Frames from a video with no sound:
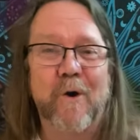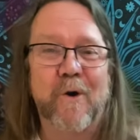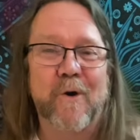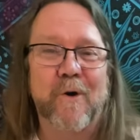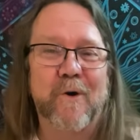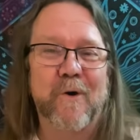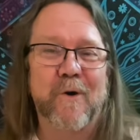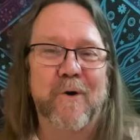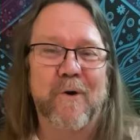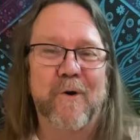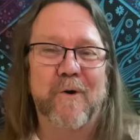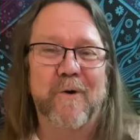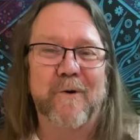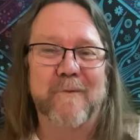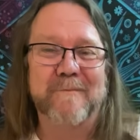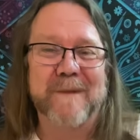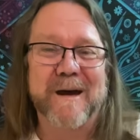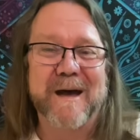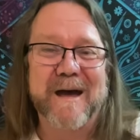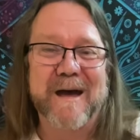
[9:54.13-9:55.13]
Oh,
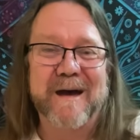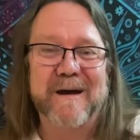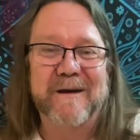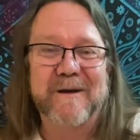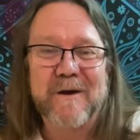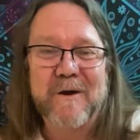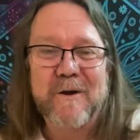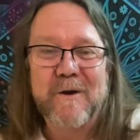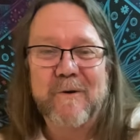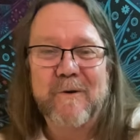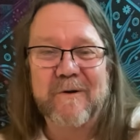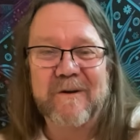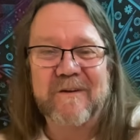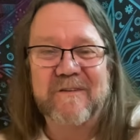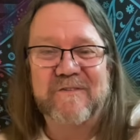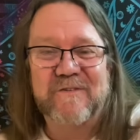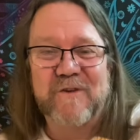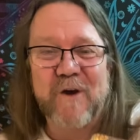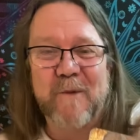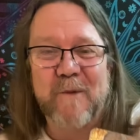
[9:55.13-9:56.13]
man. We're
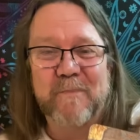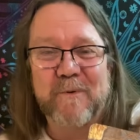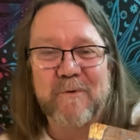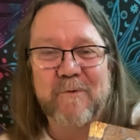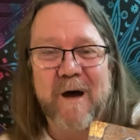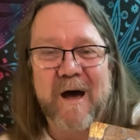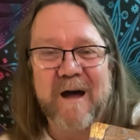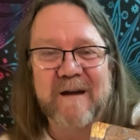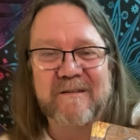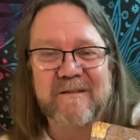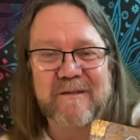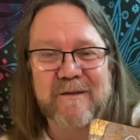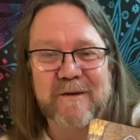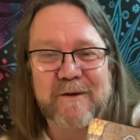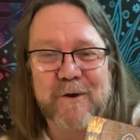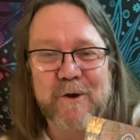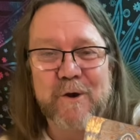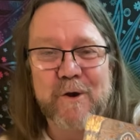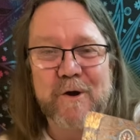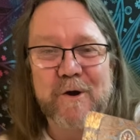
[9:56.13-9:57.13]
just jumping right to the
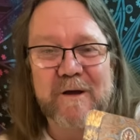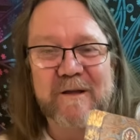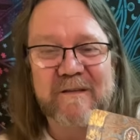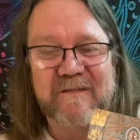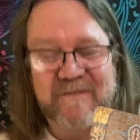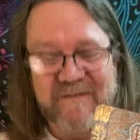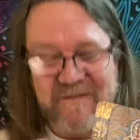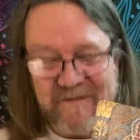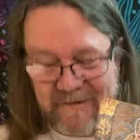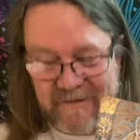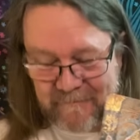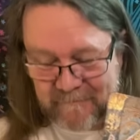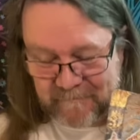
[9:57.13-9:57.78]
goods.